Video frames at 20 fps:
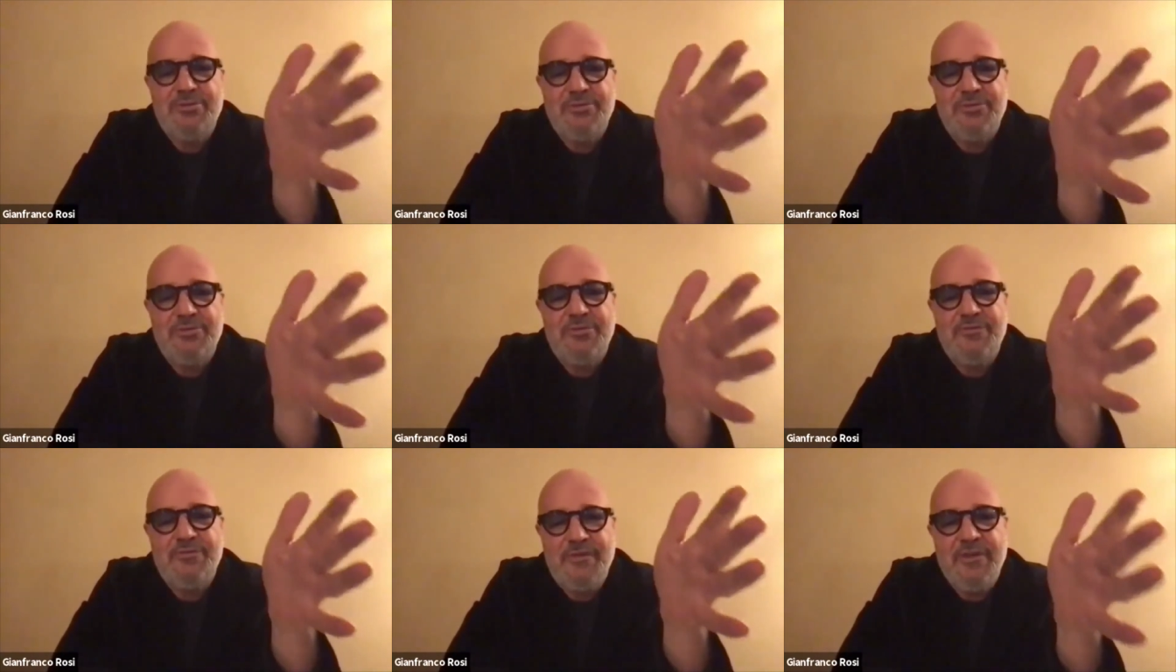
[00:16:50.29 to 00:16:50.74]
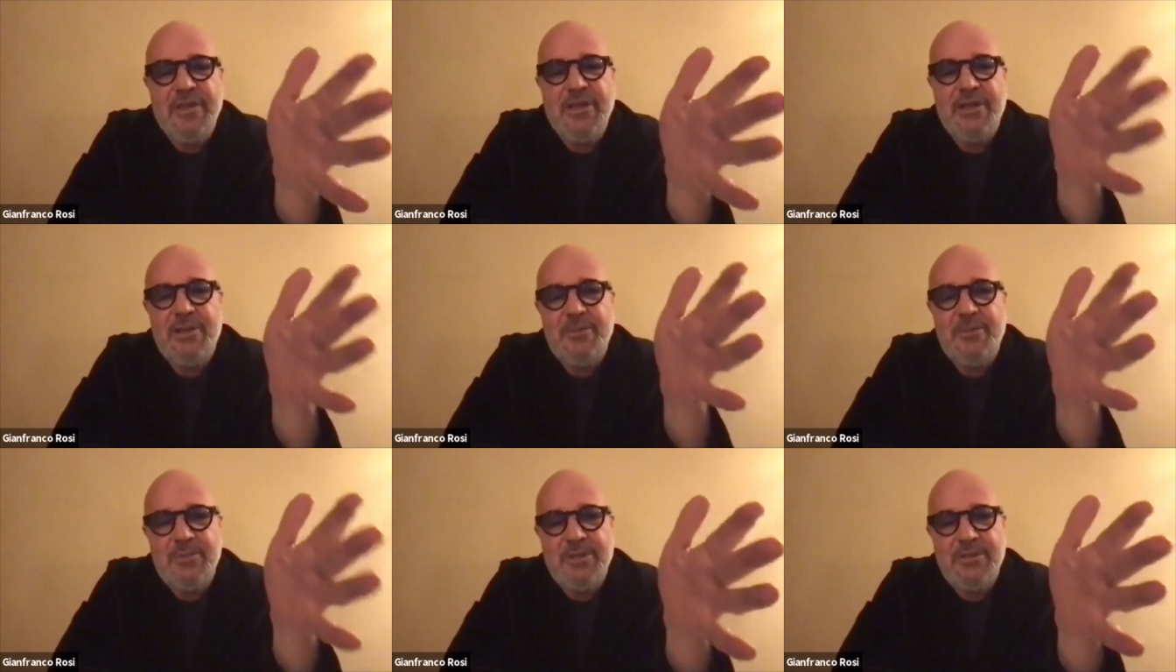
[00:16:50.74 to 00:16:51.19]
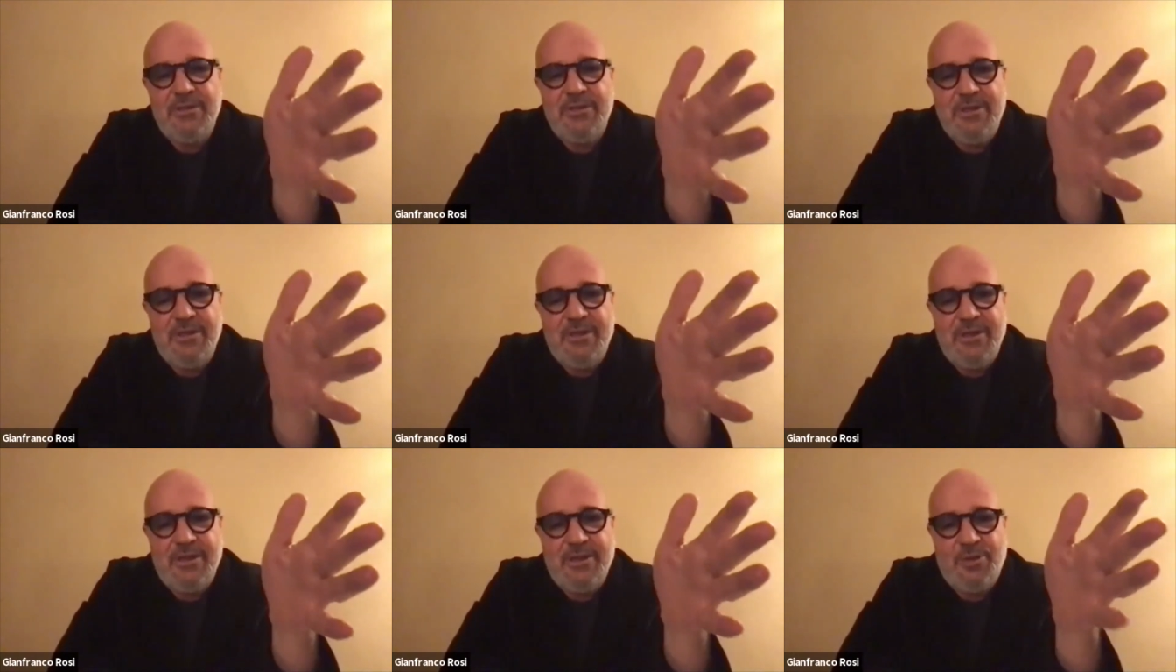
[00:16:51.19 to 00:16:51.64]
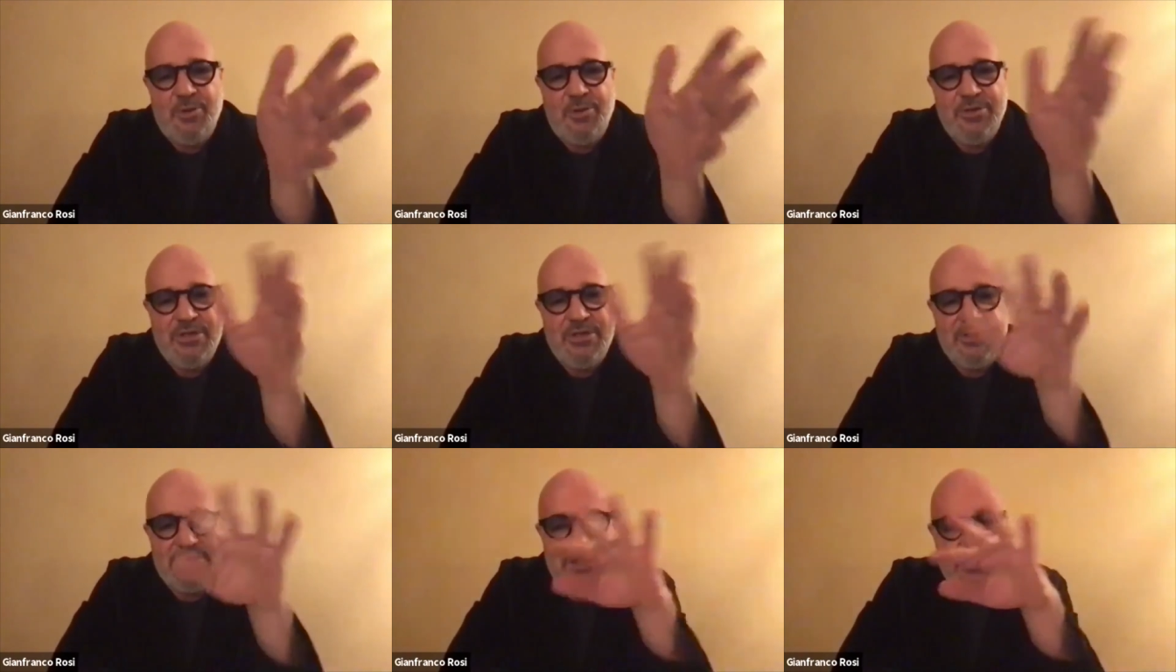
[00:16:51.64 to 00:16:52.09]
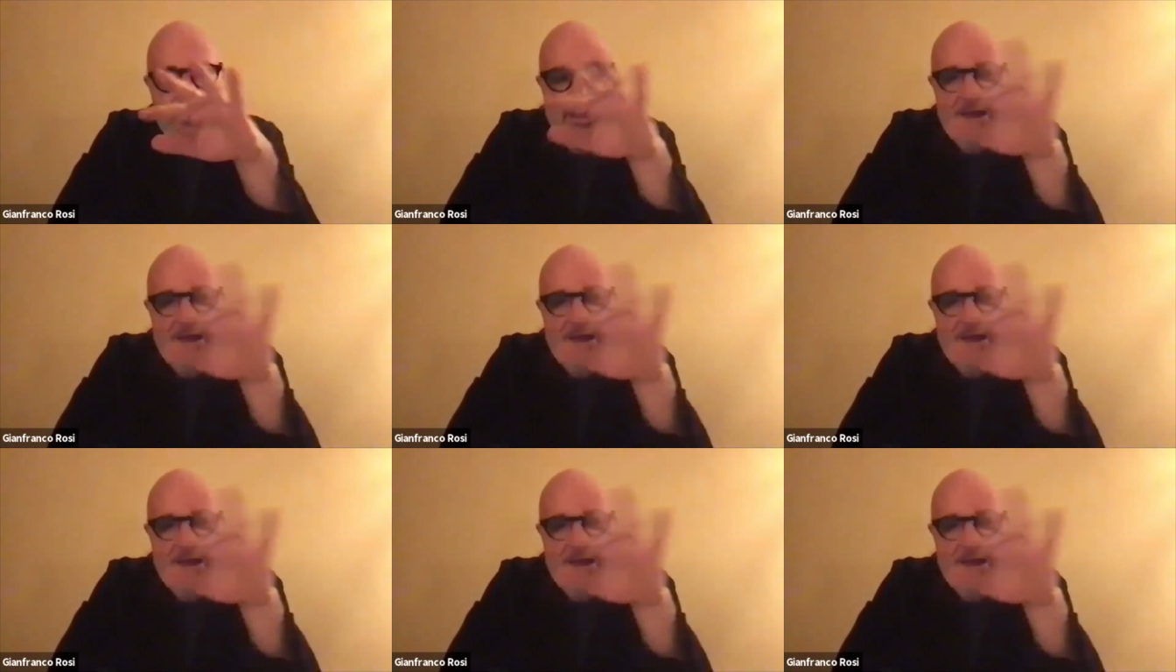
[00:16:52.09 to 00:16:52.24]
to film in the Kurdistan